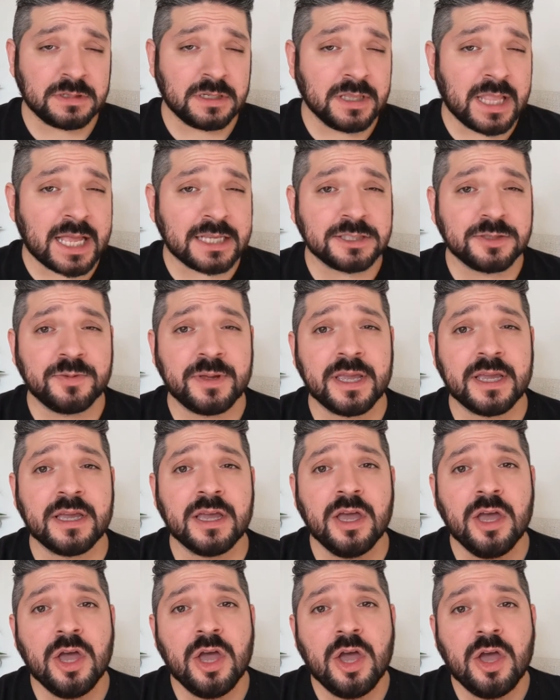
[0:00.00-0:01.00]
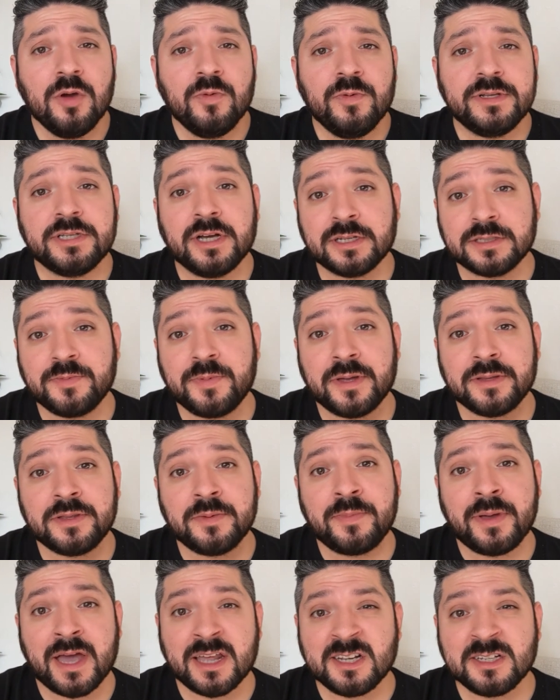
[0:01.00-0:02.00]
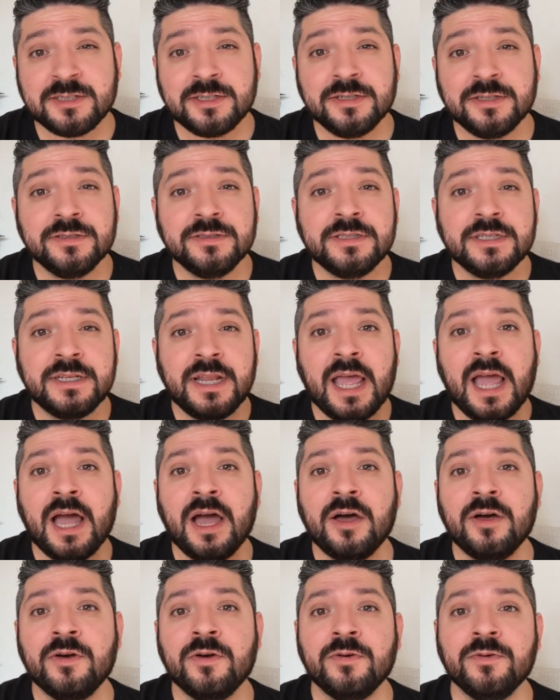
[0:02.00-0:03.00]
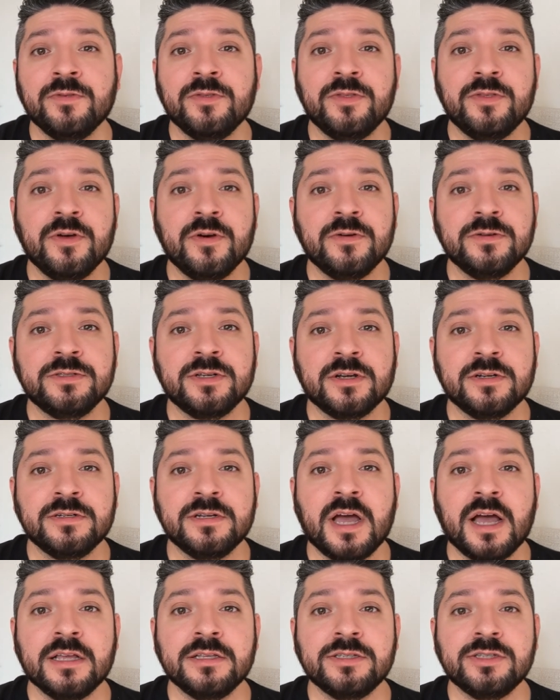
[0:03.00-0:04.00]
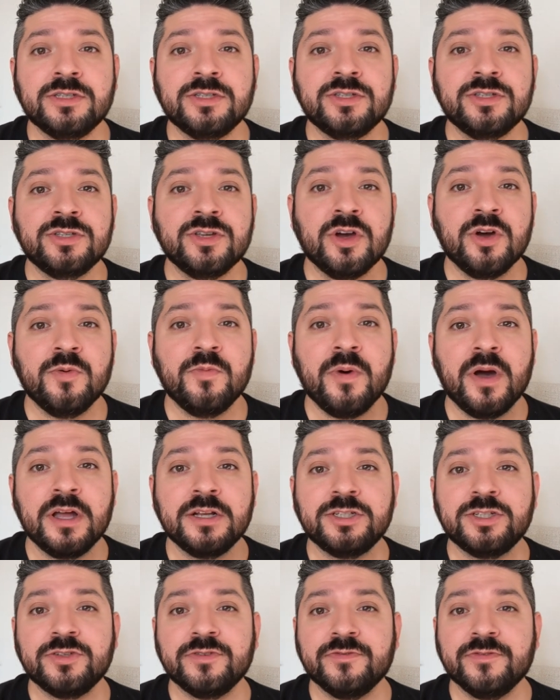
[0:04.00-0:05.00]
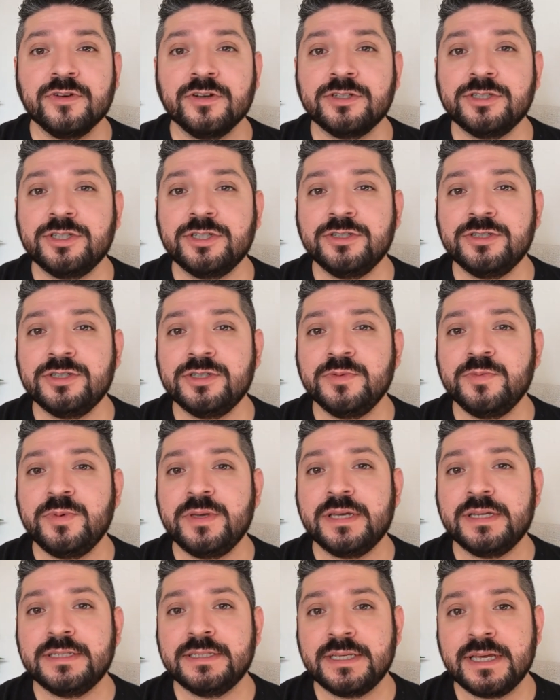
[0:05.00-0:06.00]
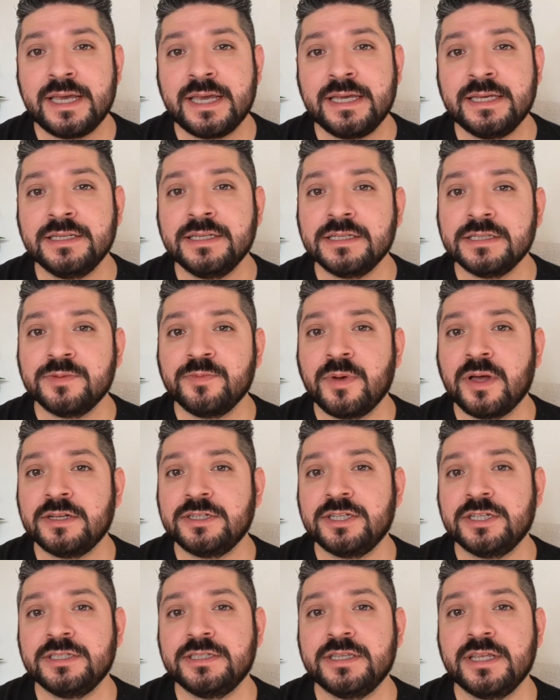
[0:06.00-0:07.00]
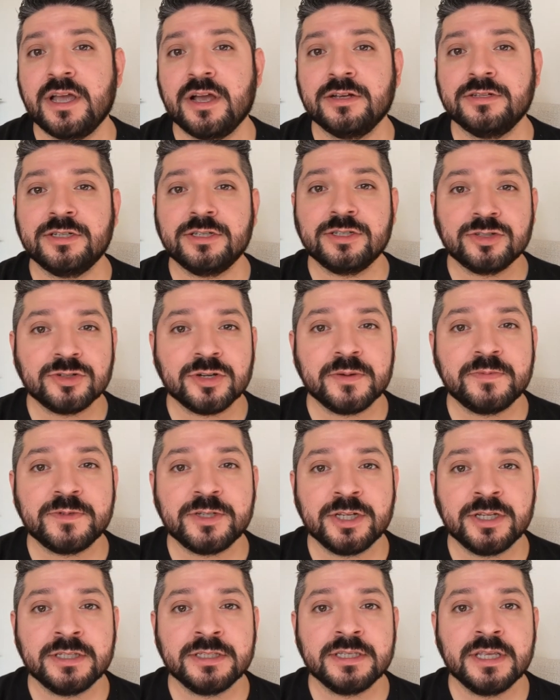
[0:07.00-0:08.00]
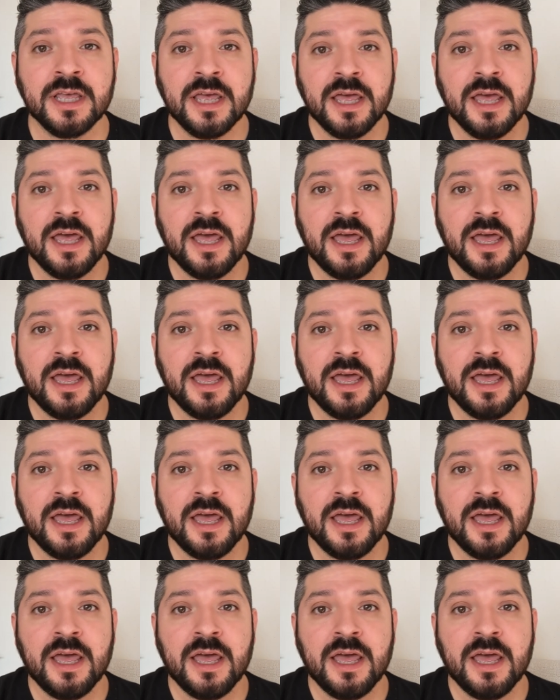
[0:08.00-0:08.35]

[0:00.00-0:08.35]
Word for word: Last week, we talked about the Beatitudes and how those are not so much virtues to be attained as much as they are descriptions